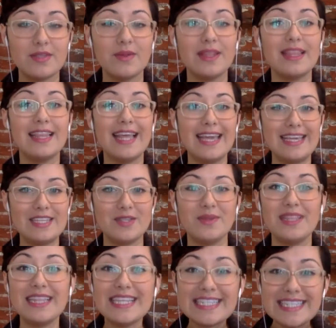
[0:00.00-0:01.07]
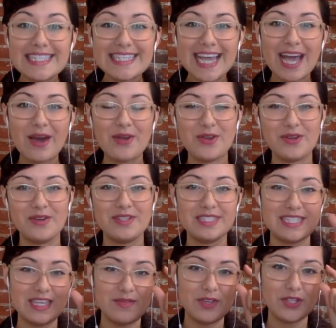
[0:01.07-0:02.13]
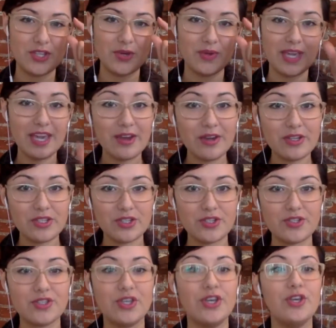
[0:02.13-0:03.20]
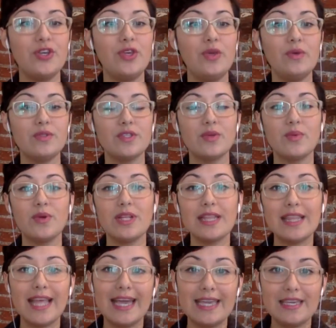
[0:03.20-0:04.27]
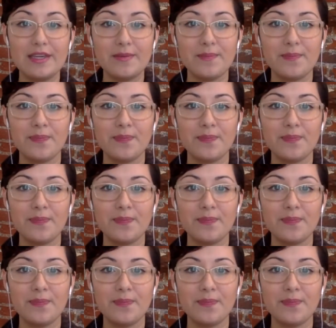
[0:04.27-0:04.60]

So like. So listen to how your TV show characters use the word like.